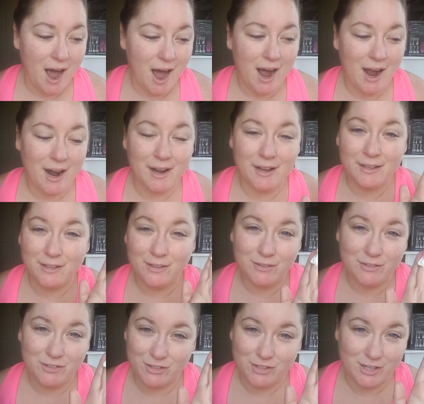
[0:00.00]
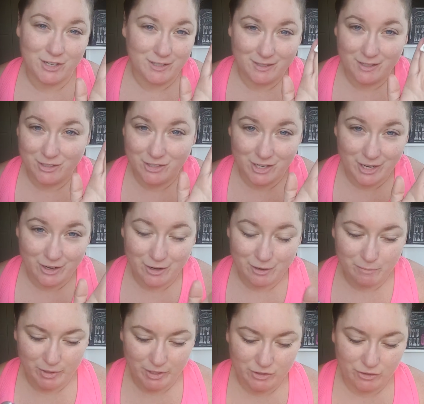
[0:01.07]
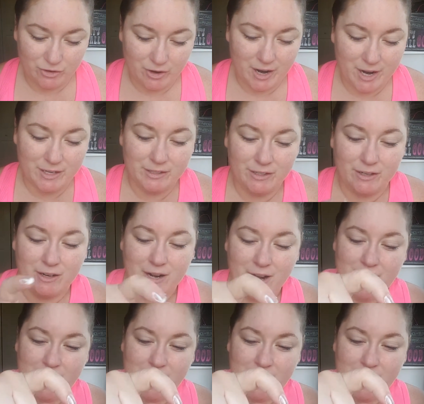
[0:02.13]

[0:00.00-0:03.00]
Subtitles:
I used just a generic moisturizer,